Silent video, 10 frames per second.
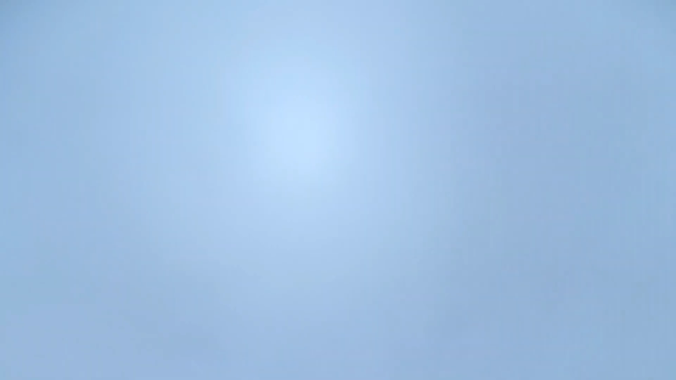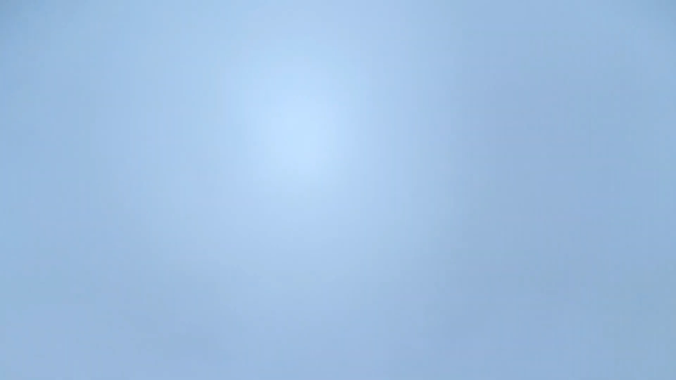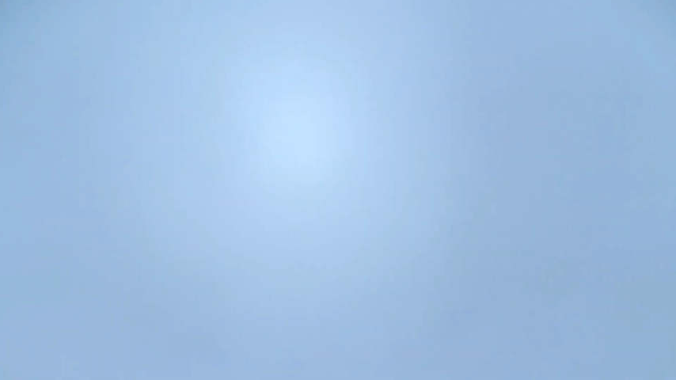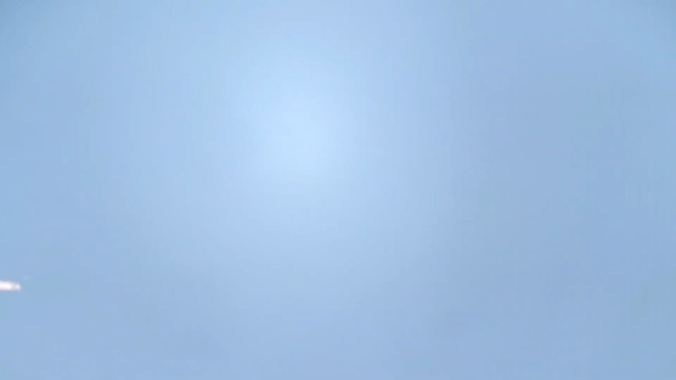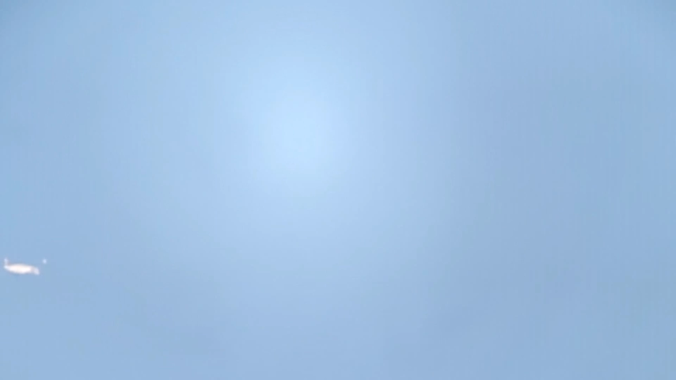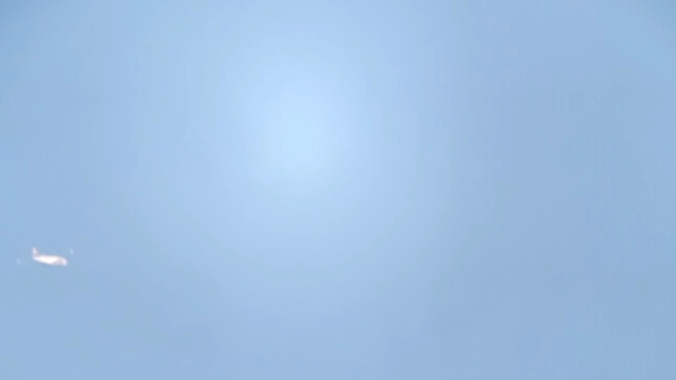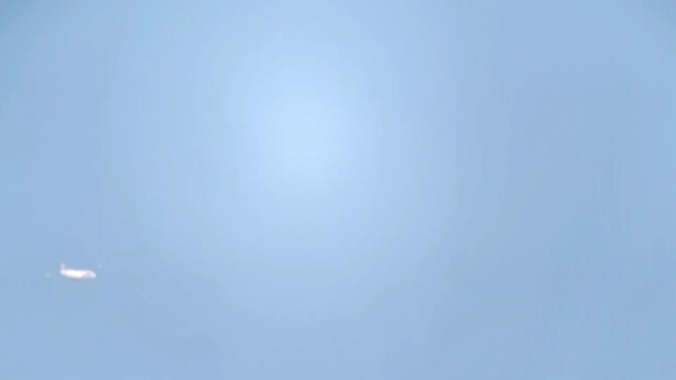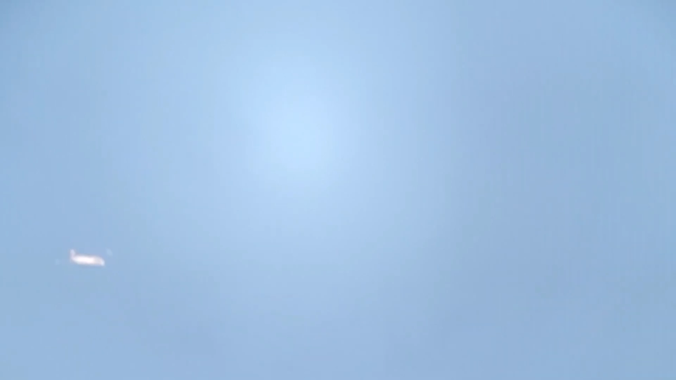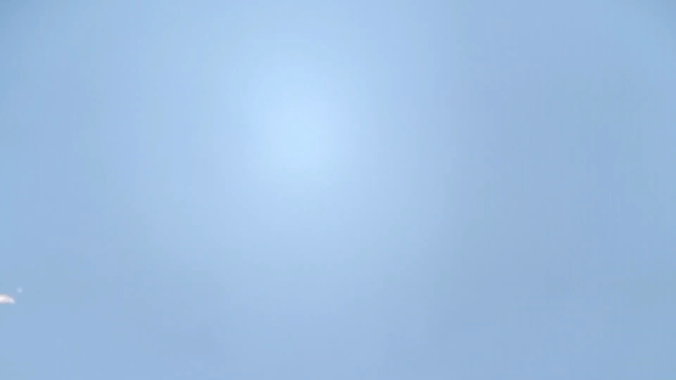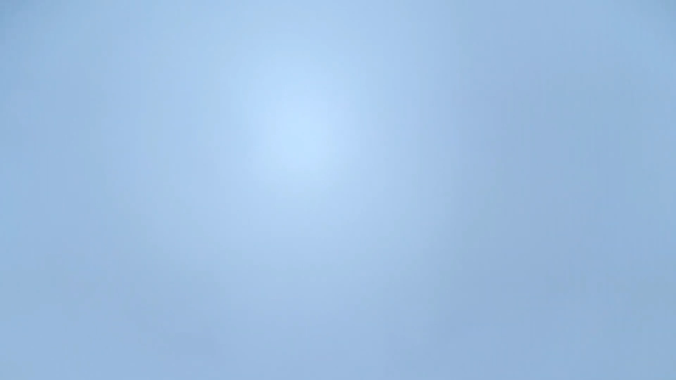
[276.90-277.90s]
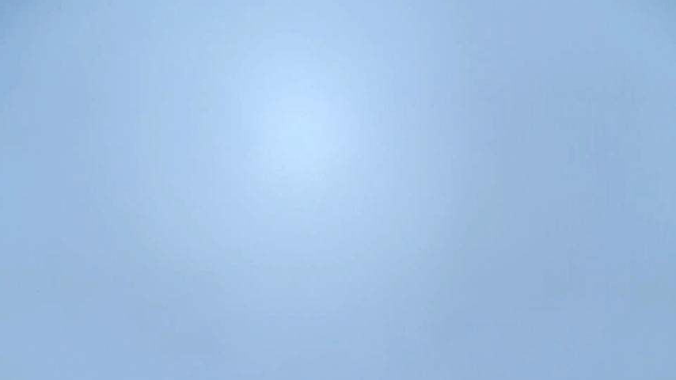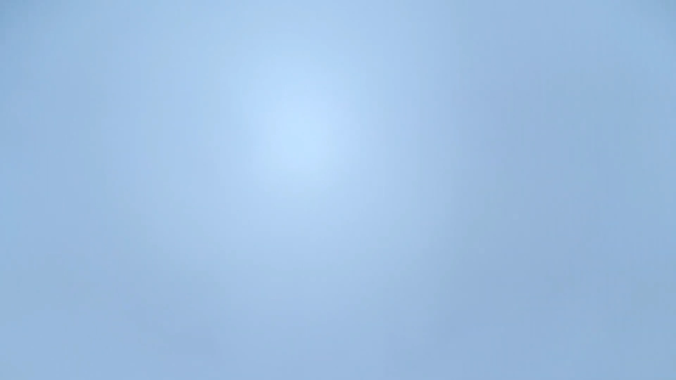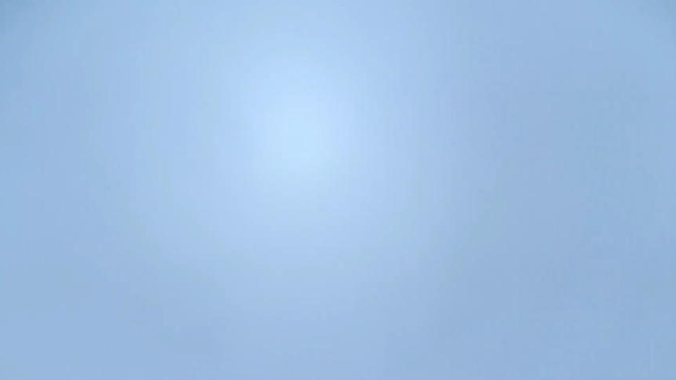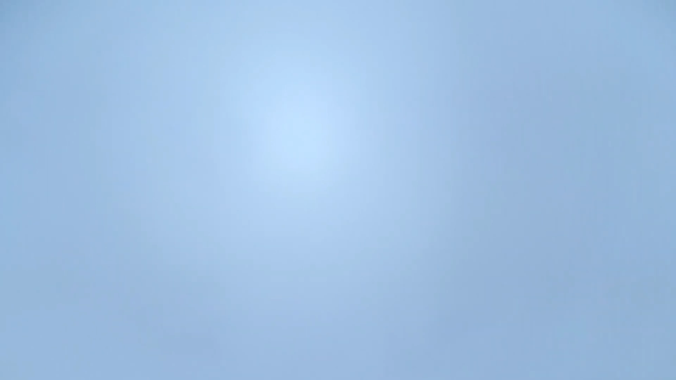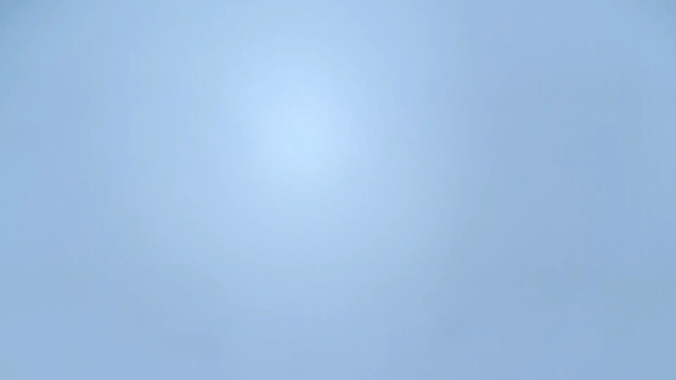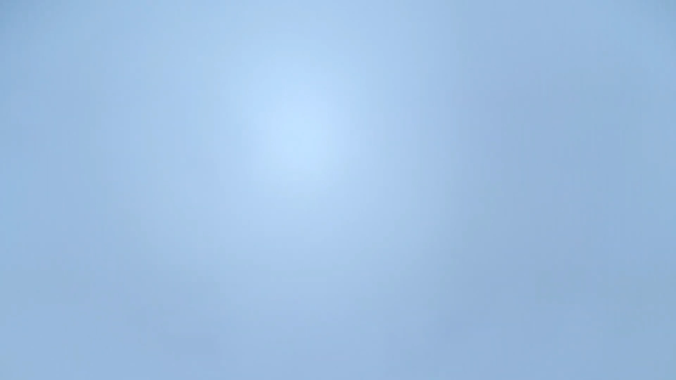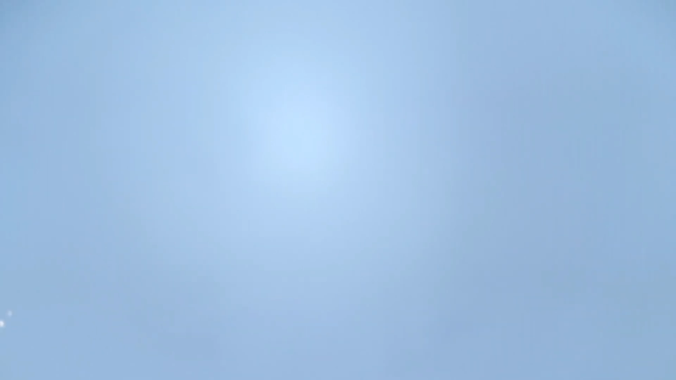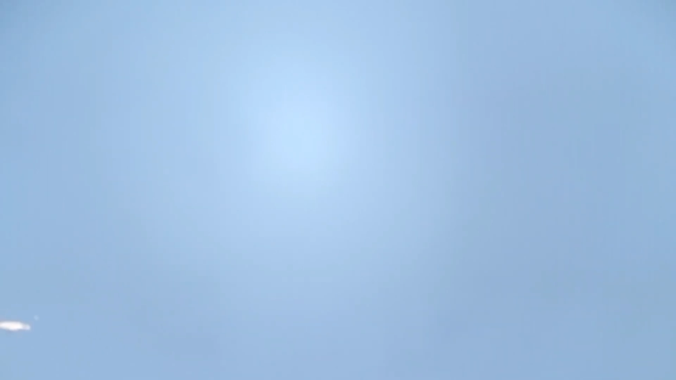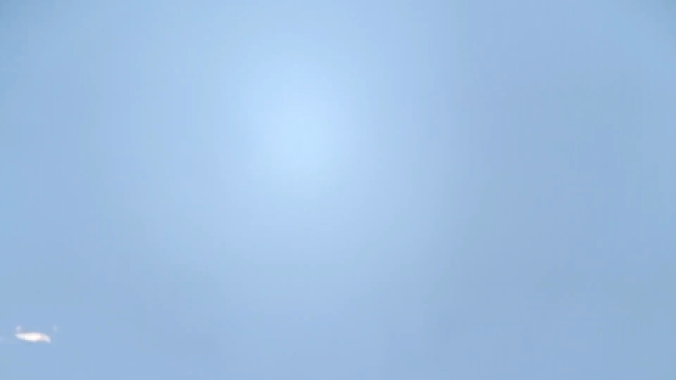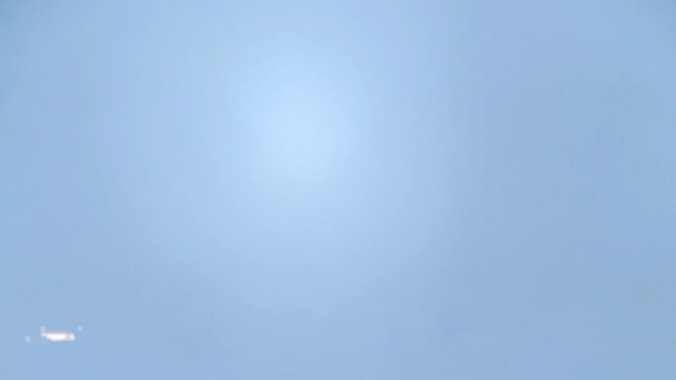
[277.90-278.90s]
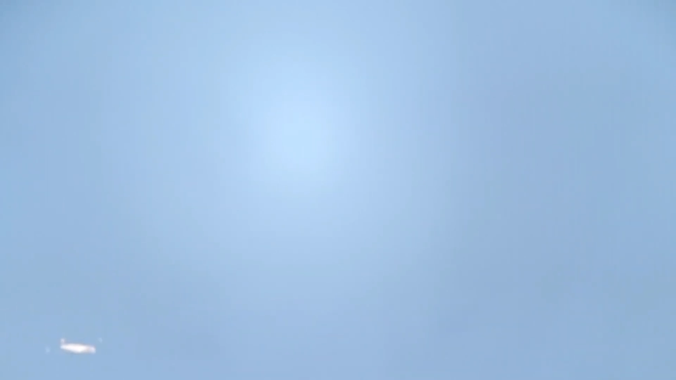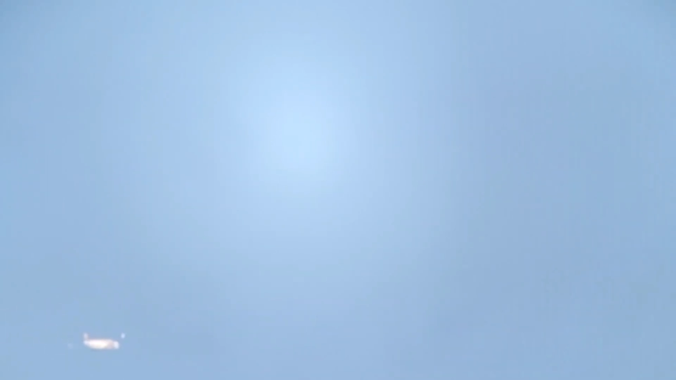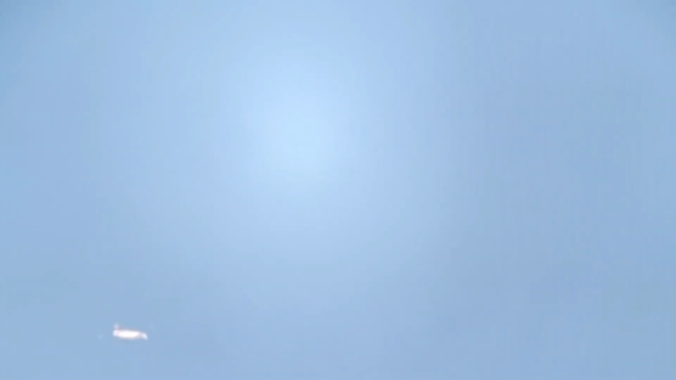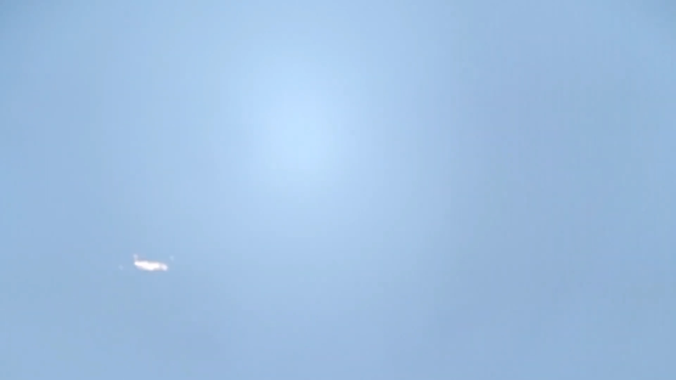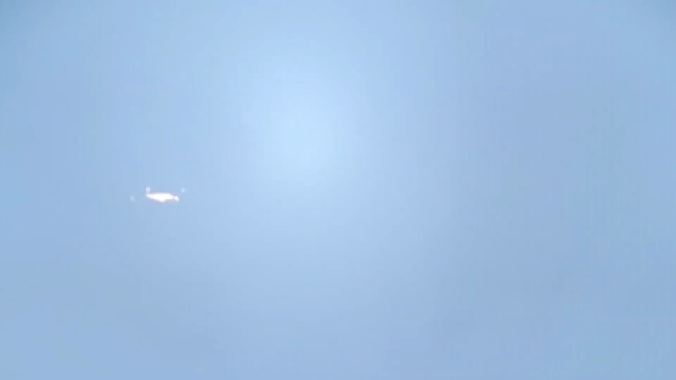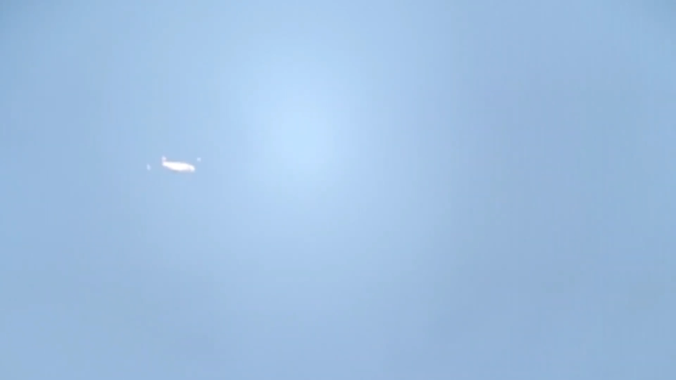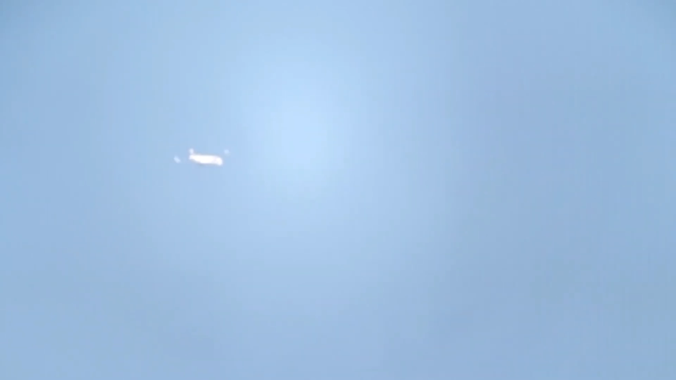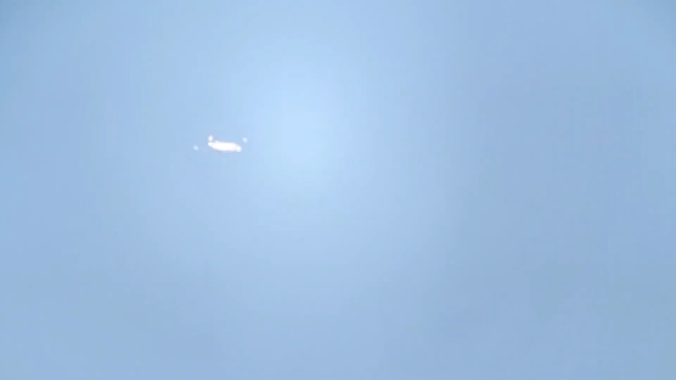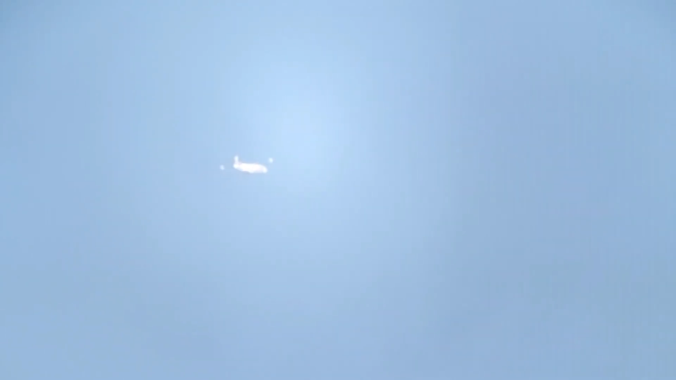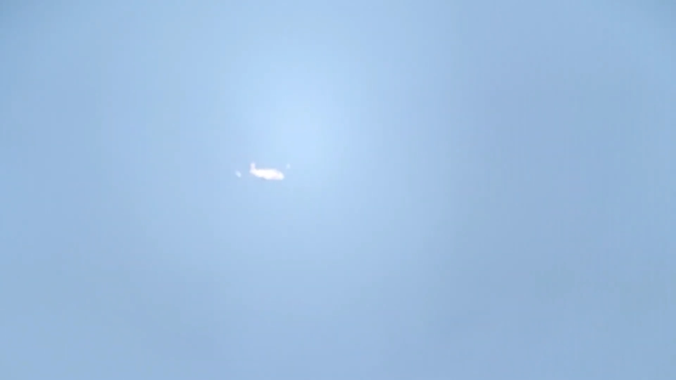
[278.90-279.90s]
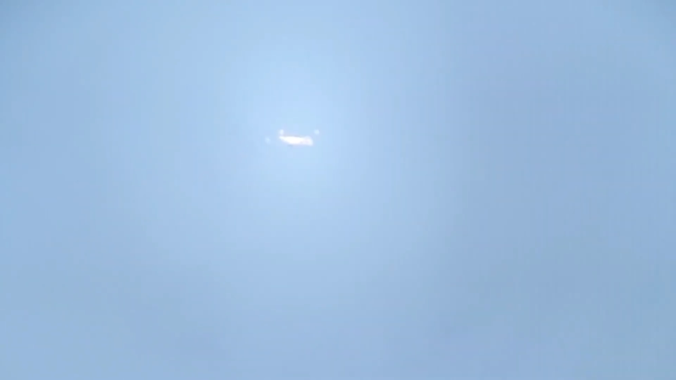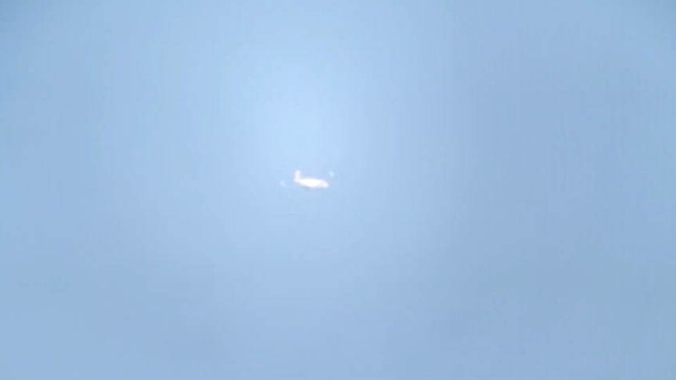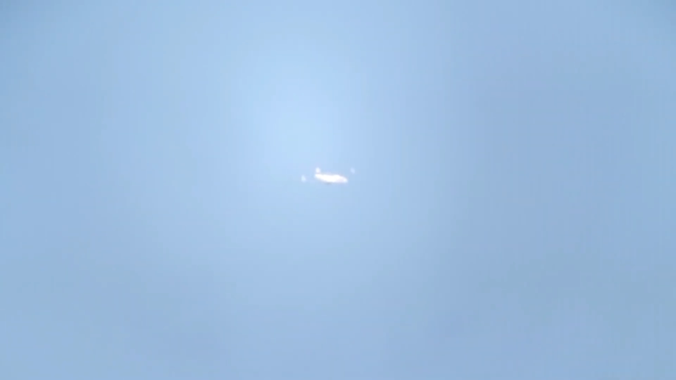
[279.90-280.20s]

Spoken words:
(no speaker visible)